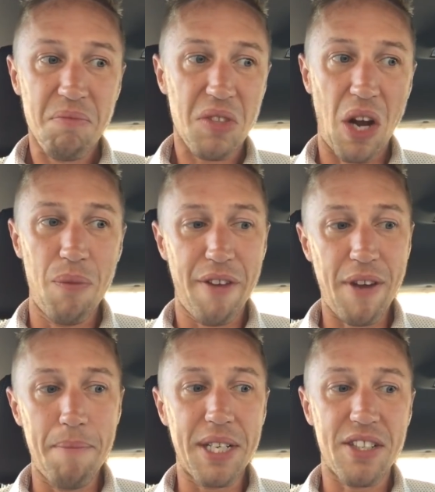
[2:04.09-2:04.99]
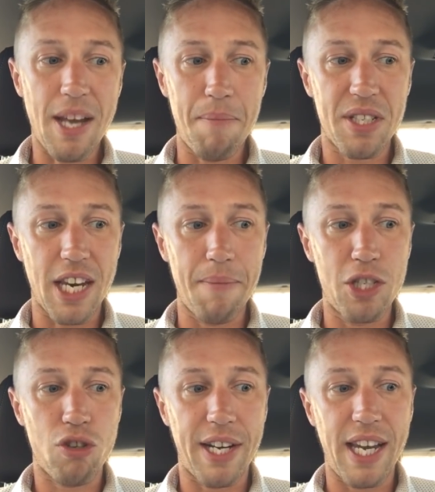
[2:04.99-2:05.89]
So November, December is going to be
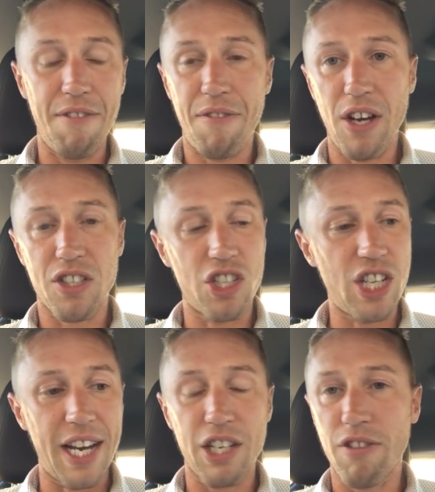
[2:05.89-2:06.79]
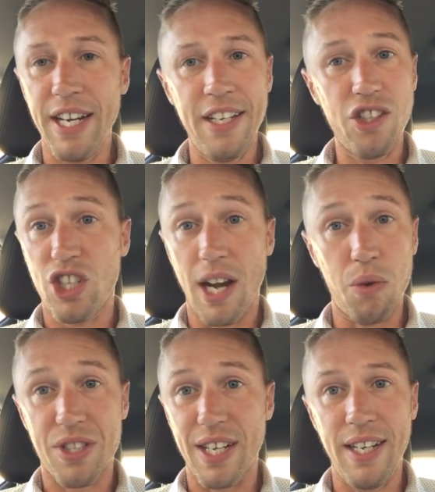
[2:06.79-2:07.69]
tricky. 1st of January,
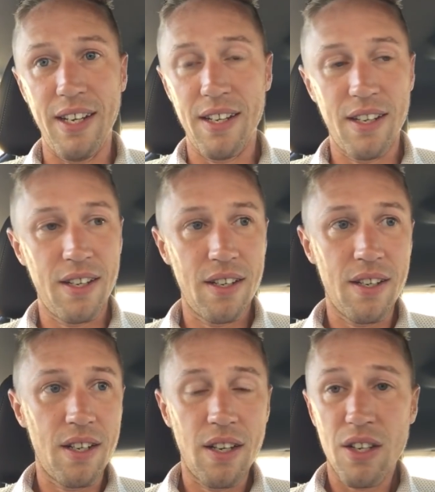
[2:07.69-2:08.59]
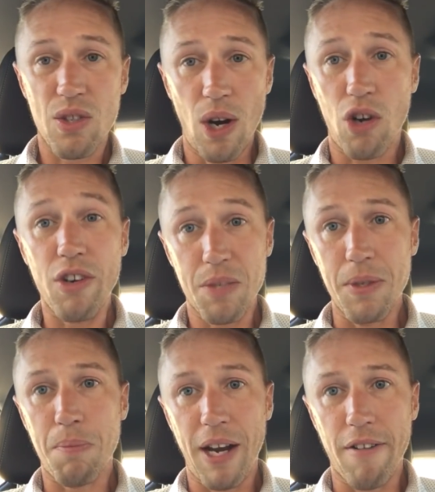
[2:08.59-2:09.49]
Chelsea. So our
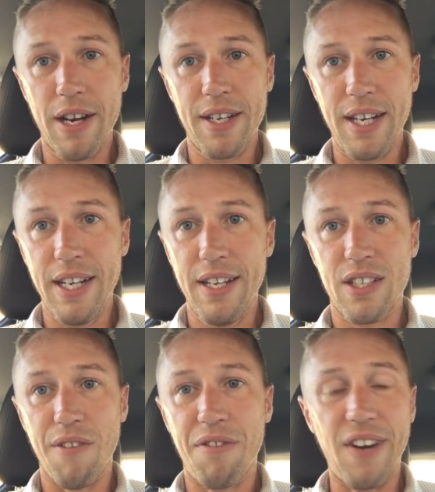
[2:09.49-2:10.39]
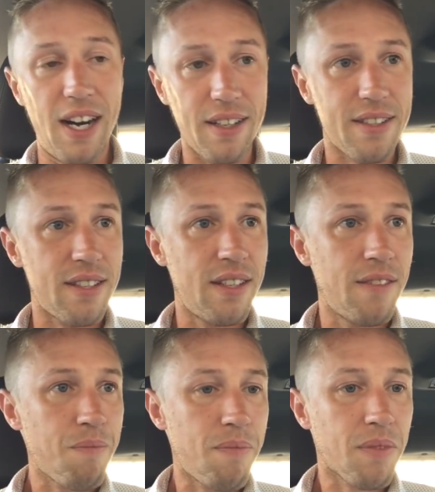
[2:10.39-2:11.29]
Christmas period is fucked.
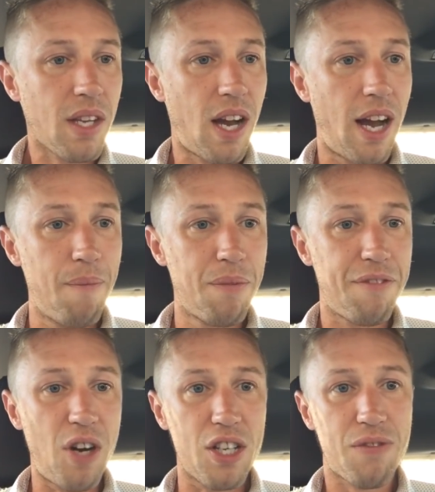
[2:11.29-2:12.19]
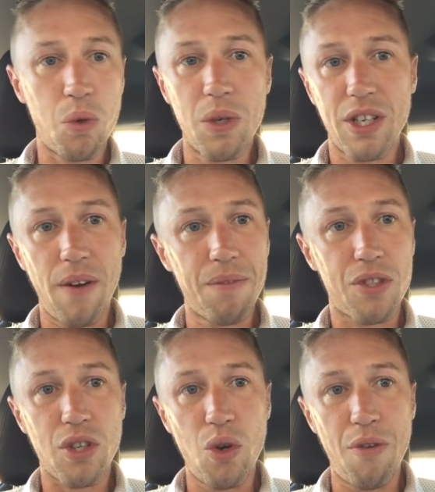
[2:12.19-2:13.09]
Fast forward on
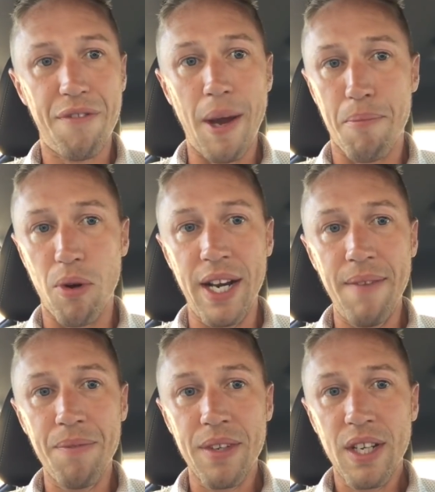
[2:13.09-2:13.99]
to February.